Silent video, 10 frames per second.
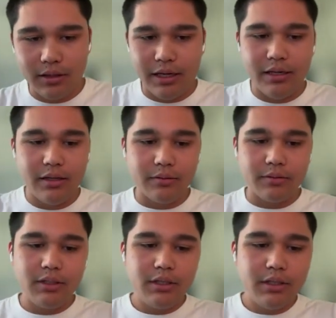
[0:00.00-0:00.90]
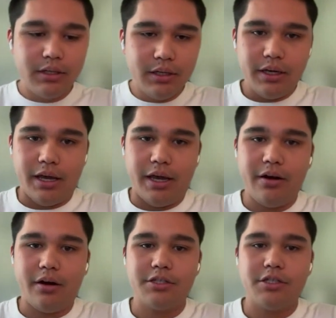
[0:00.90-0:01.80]
in
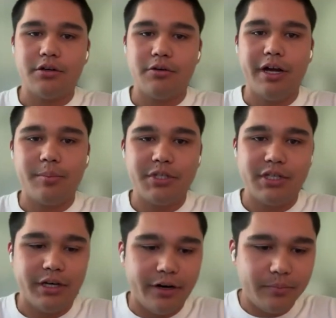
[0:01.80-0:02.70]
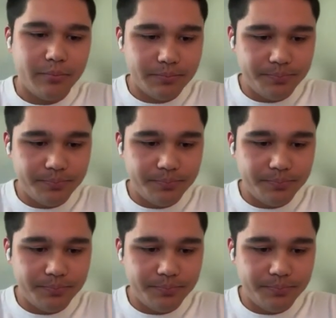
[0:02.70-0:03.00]
our scripts here,